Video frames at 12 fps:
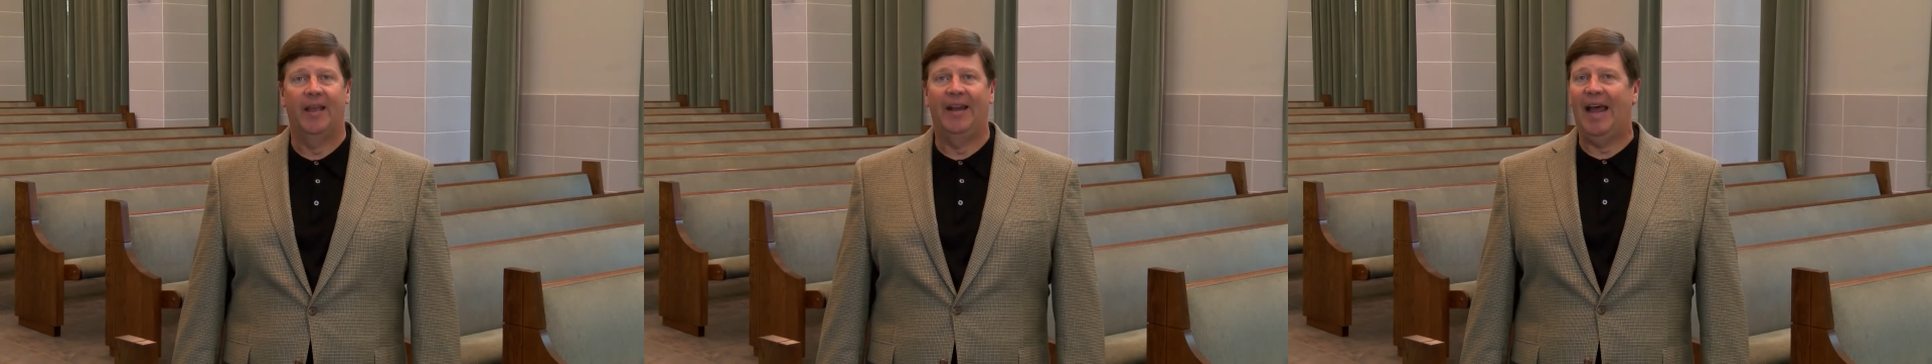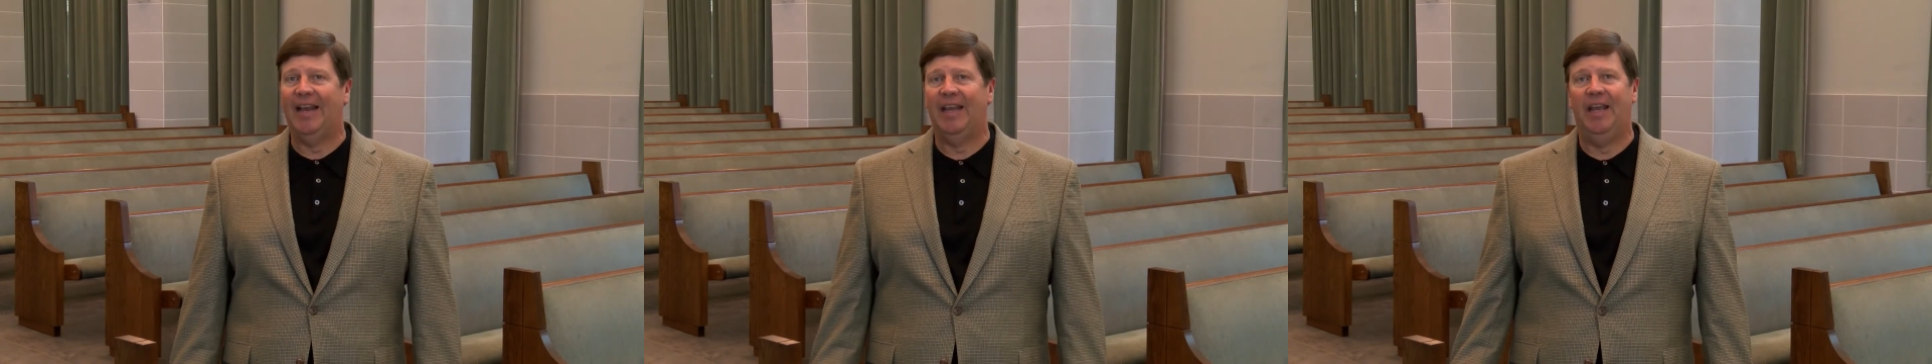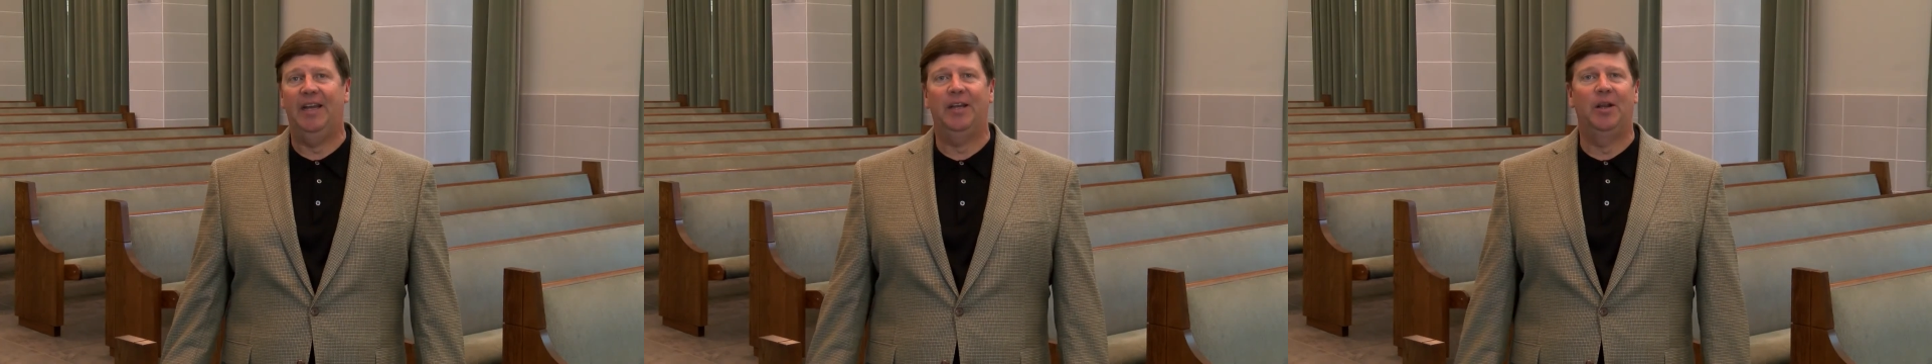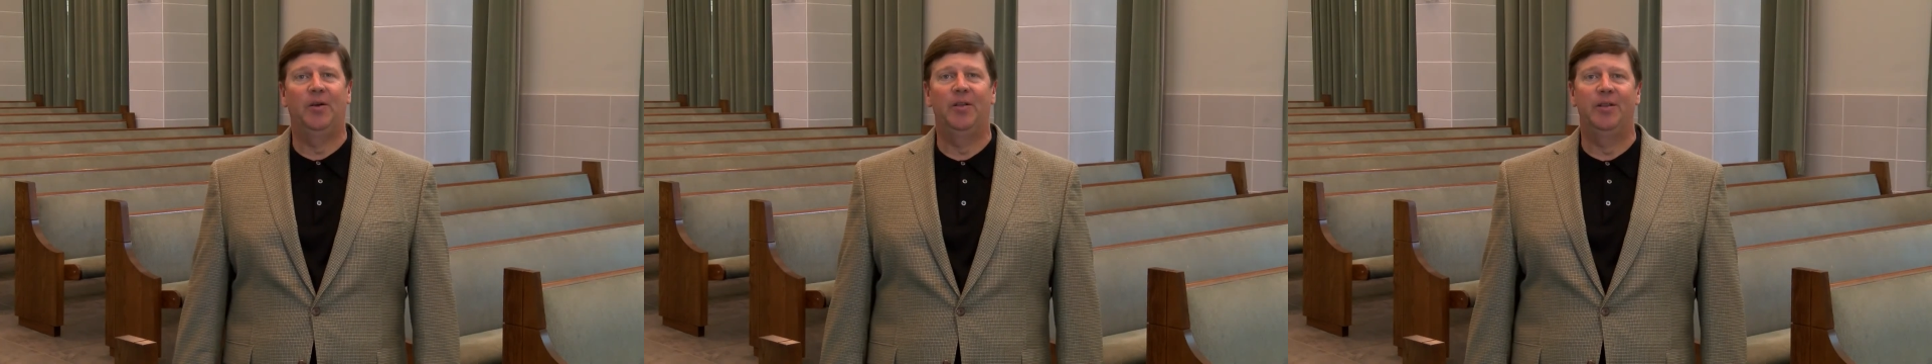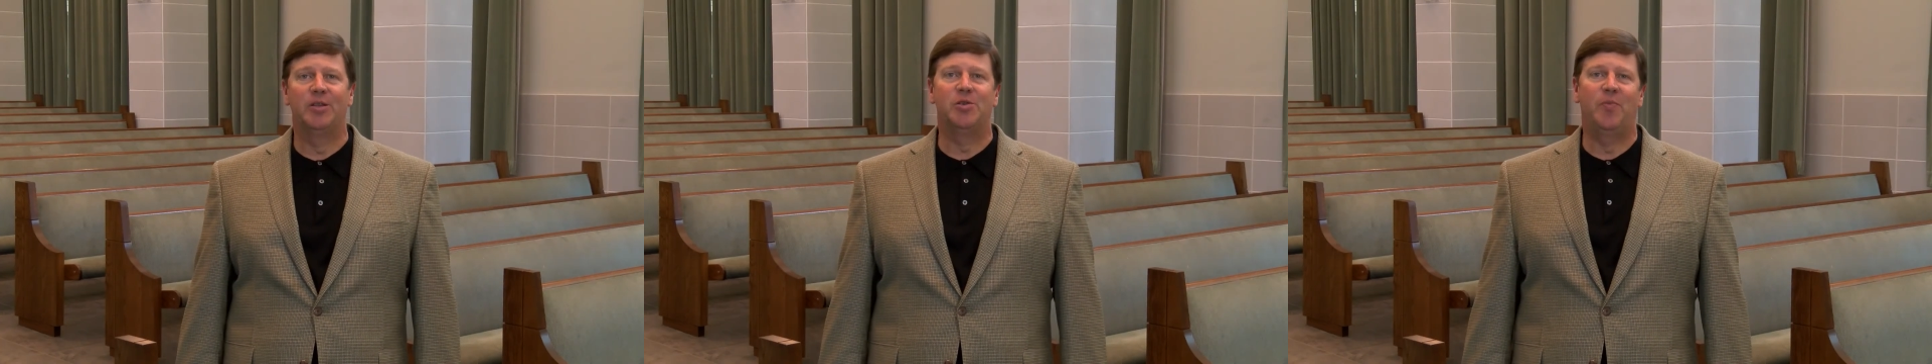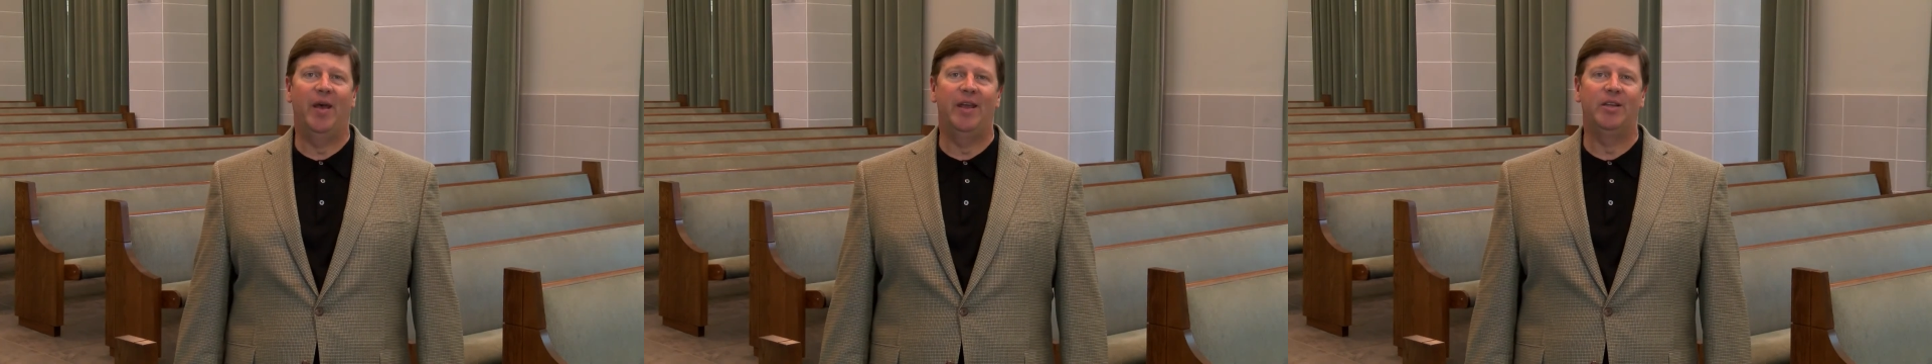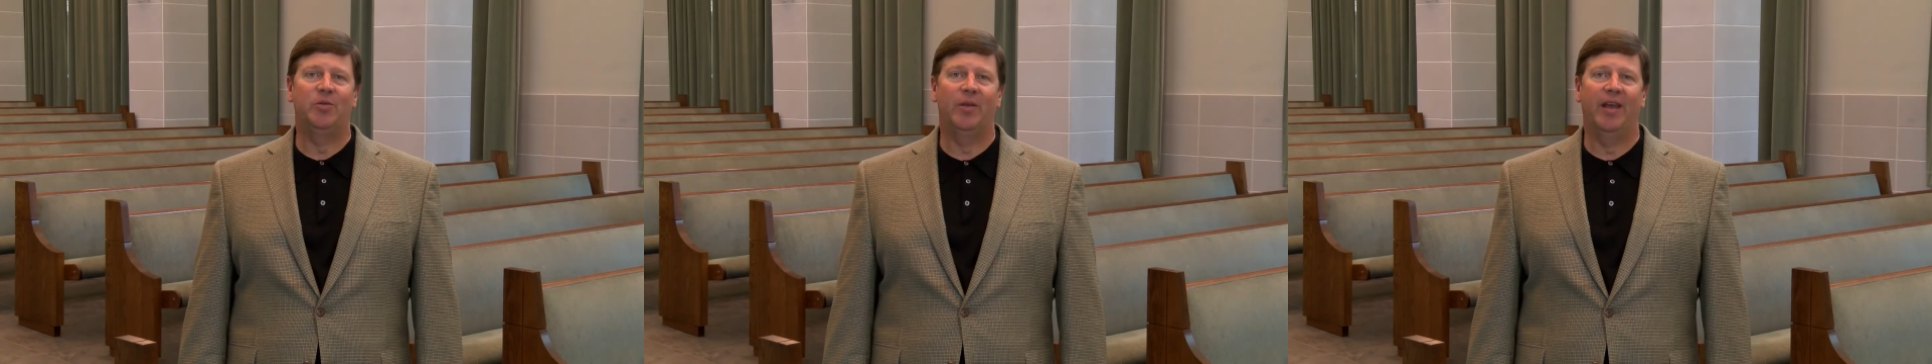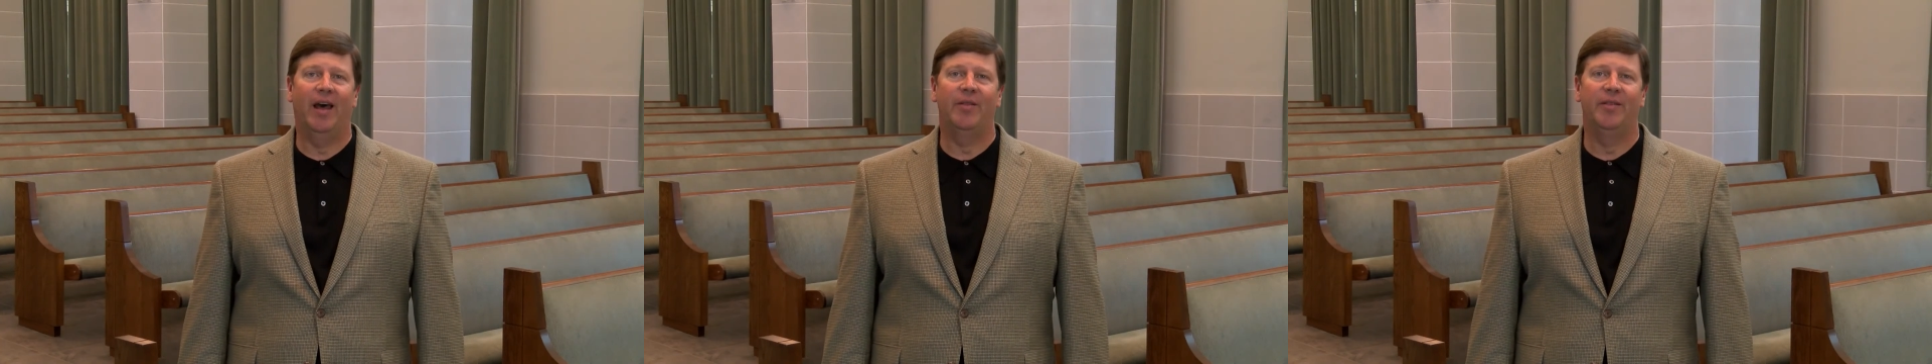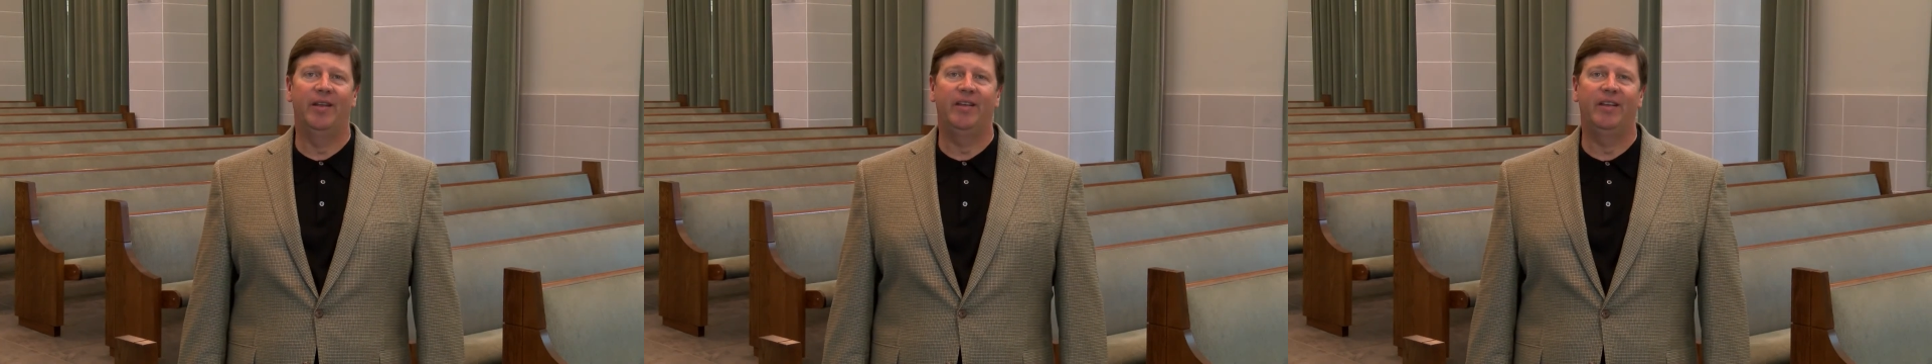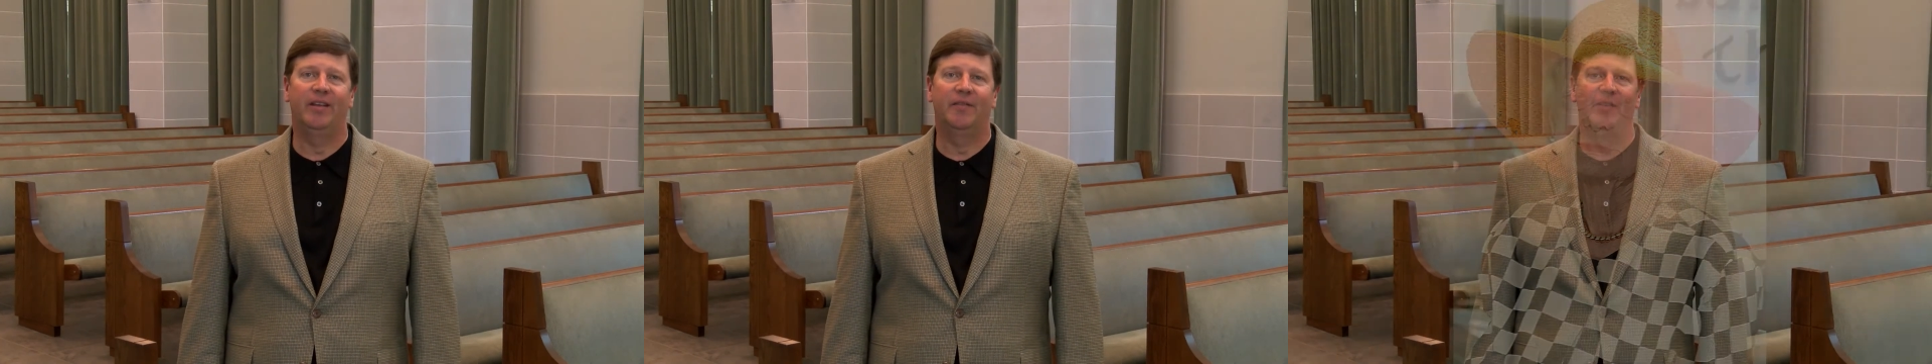and I can't enter this space without thinking